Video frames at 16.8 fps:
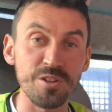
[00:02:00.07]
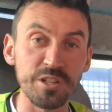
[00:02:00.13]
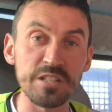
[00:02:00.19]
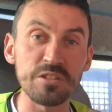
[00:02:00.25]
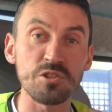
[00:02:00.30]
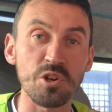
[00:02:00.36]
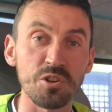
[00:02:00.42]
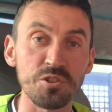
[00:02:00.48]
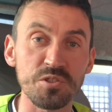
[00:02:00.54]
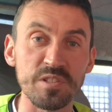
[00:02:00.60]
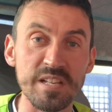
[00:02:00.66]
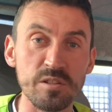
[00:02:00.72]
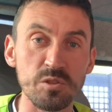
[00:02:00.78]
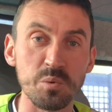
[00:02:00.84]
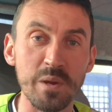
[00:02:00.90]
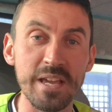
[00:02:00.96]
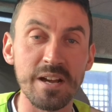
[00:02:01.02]
discuss
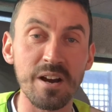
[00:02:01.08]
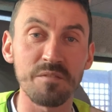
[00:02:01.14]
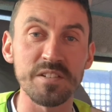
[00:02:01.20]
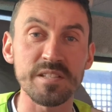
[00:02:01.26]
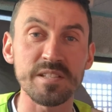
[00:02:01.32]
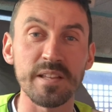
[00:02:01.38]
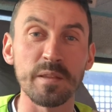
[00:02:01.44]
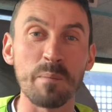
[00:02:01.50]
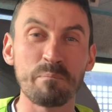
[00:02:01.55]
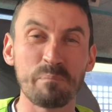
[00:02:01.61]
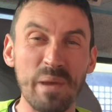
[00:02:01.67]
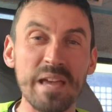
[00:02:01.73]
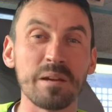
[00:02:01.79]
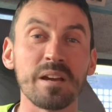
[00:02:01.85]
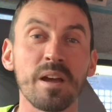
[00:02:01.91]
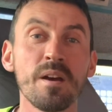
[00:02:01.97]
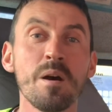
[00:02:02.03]
this week obviously the
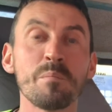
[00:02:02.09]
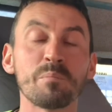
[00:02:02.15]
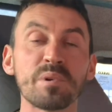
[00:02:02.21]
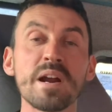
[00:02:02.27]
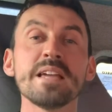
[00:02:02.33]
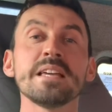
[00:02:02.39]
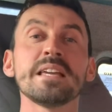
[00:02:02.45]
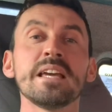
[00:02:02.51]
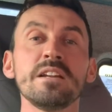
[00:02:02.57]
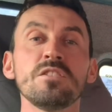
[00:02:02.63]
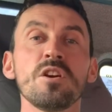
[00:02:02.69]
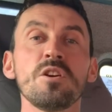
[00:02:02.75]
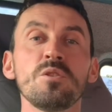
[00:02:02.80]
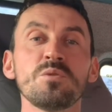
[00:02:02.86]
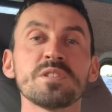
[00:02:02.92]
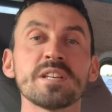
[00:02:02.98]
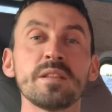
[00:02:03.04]
big breaking
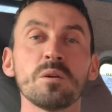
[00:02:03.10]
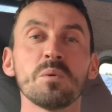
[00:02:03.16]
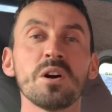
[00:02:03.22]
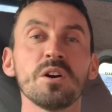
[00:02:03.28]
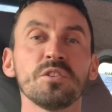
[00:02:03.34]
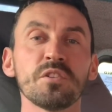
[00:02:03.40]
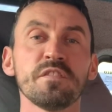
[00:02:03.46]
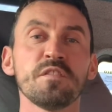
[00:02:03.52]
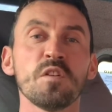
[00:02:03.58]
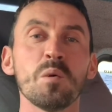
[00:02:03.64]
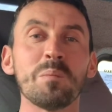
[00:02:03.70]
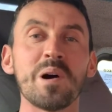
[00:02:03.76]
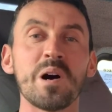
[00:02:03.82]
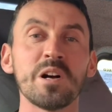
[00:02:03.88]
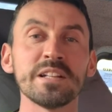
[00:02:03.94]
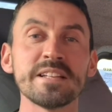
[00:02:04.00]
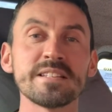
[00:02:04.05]
news in the world of
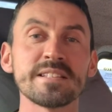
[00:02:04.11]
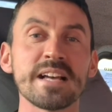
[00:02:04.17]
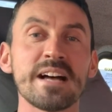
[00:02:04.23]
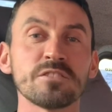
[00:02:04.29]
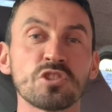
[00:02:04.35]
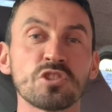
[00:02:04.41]
football is that